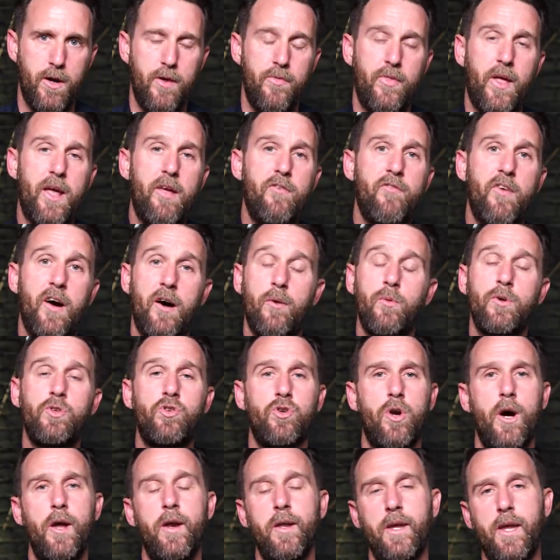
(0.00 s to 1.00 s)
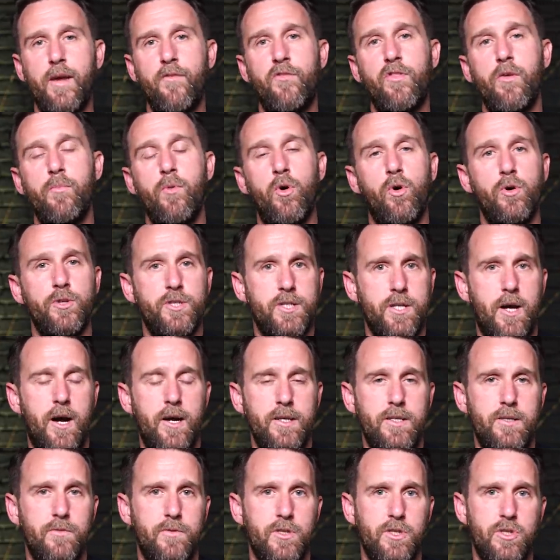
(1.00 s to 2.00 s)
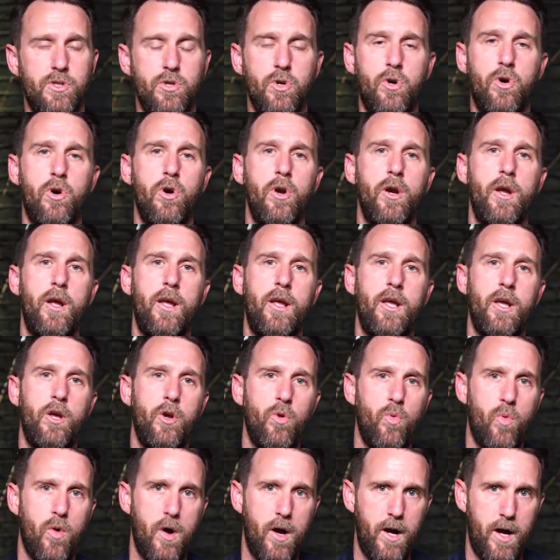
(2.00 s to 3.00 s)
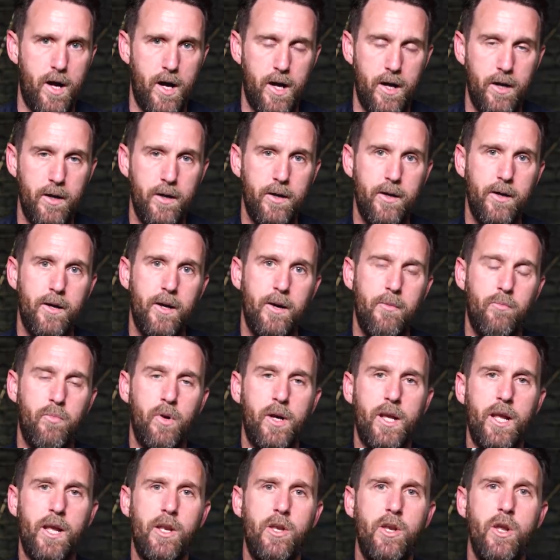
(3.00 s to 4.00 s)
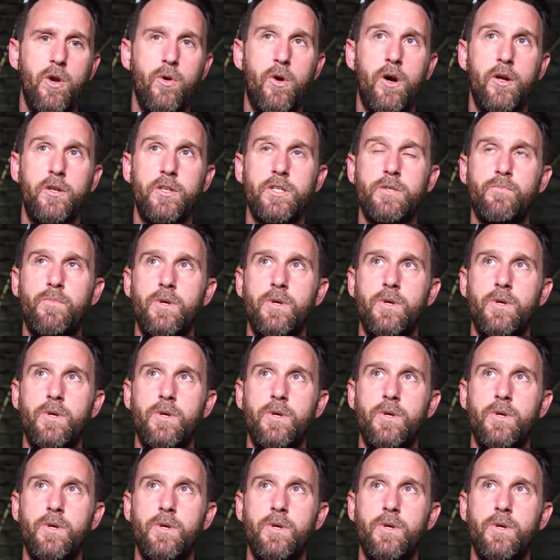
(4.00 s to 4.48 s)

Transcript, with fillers: they felt were trying to give them all sides of the story, who were bringing nuance.